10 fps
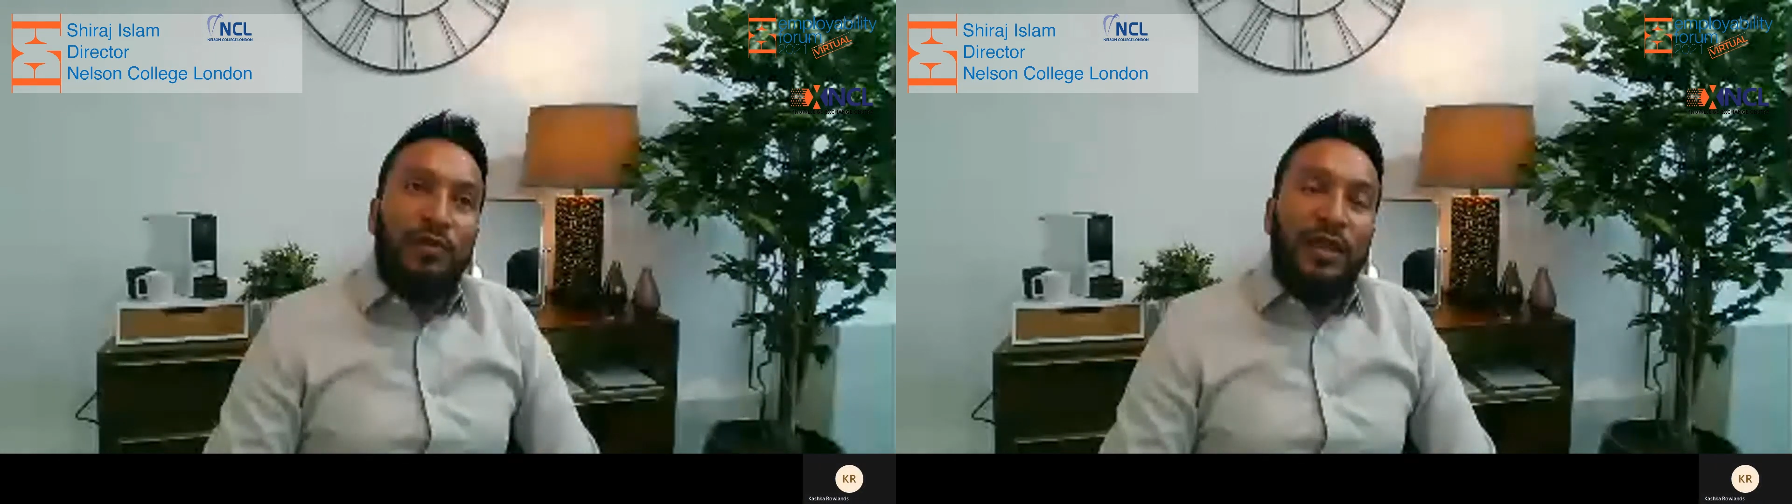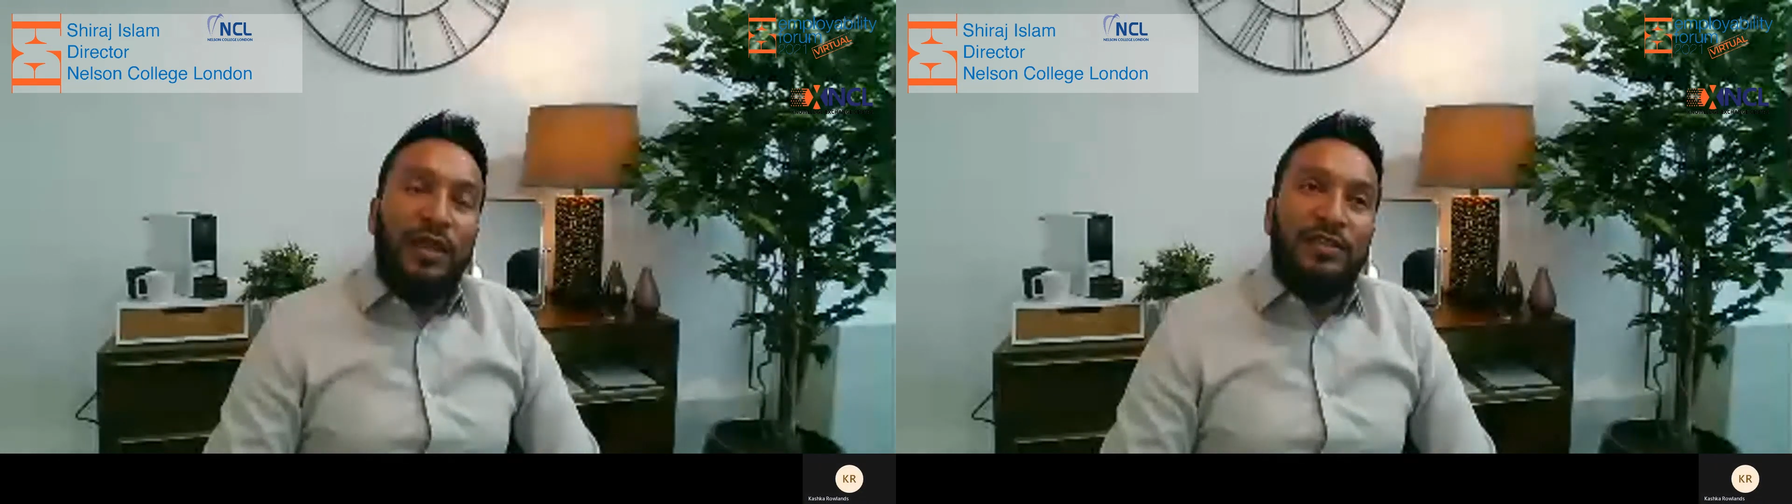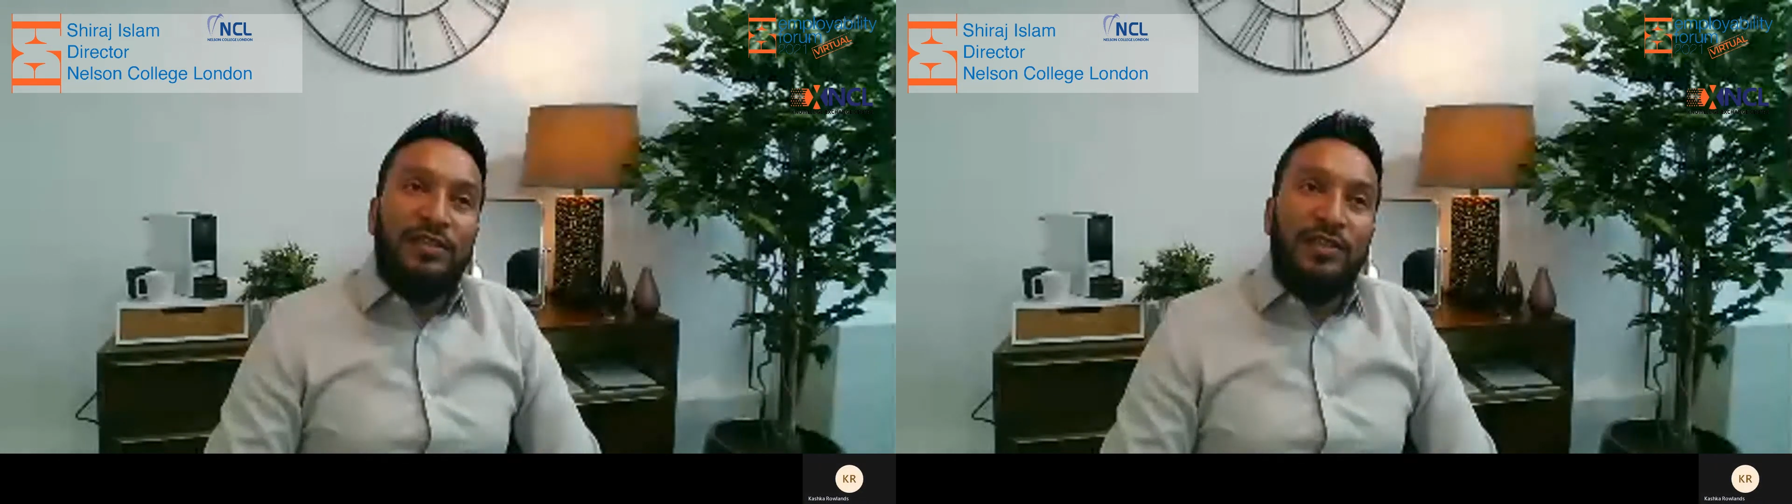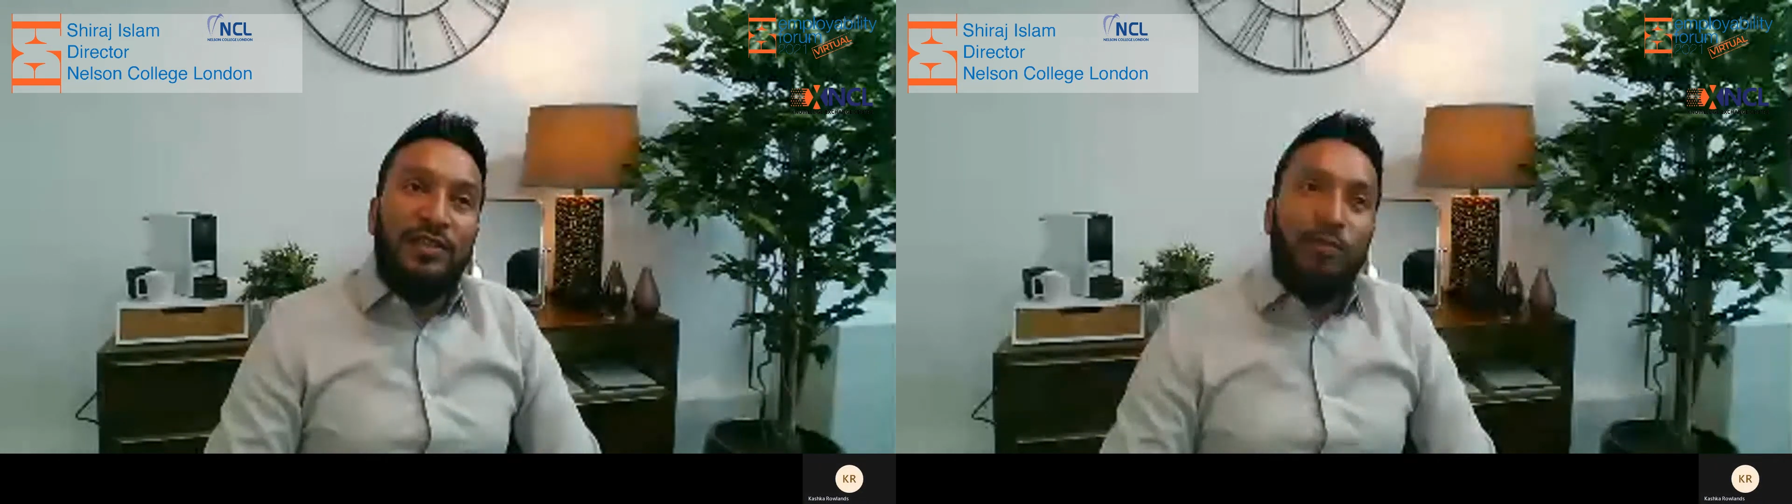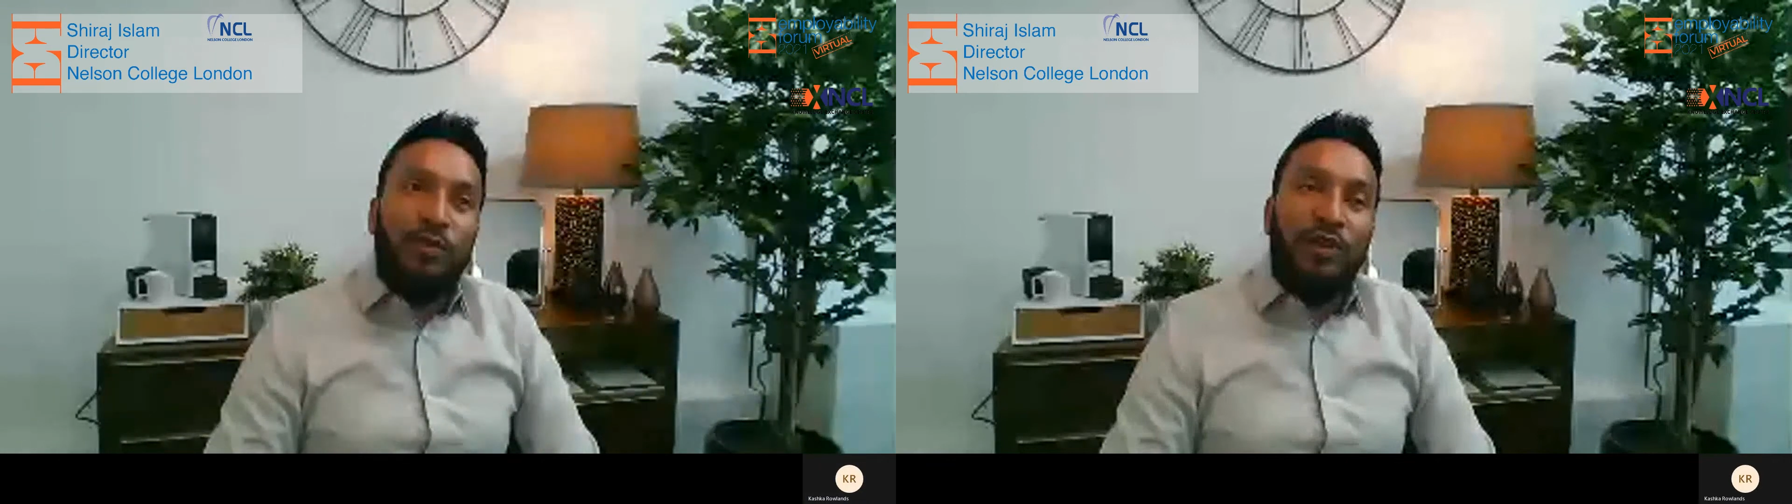
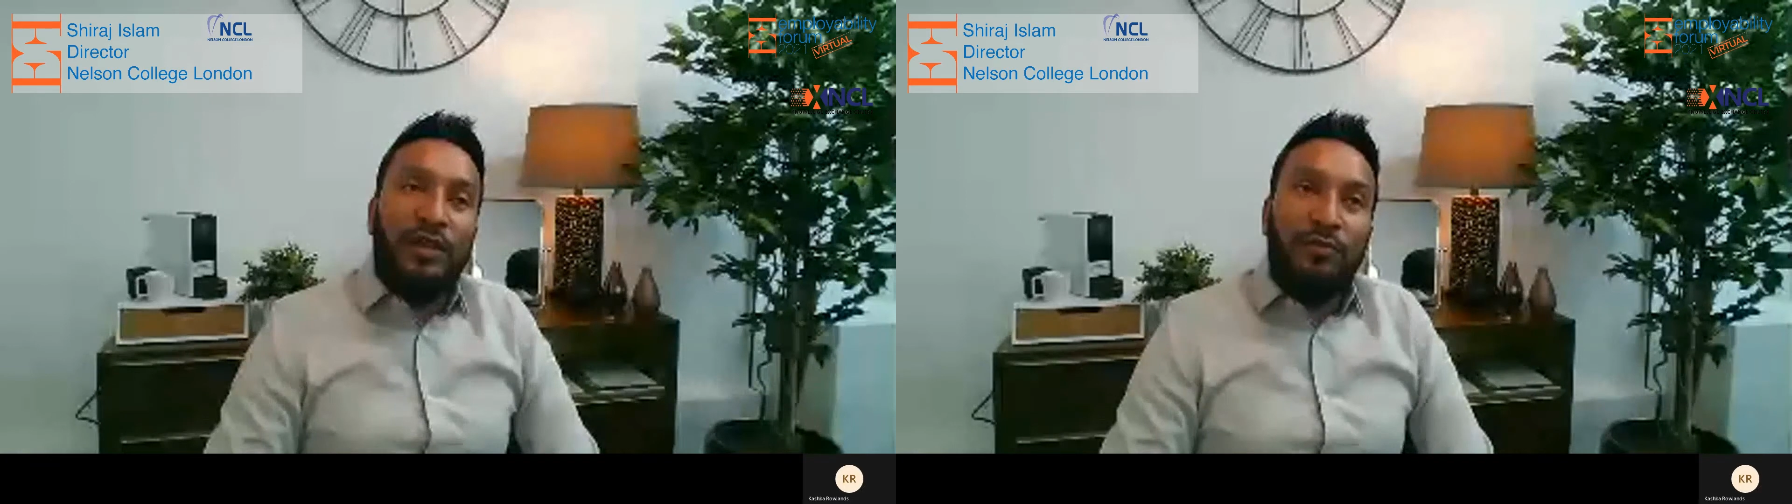relationship with your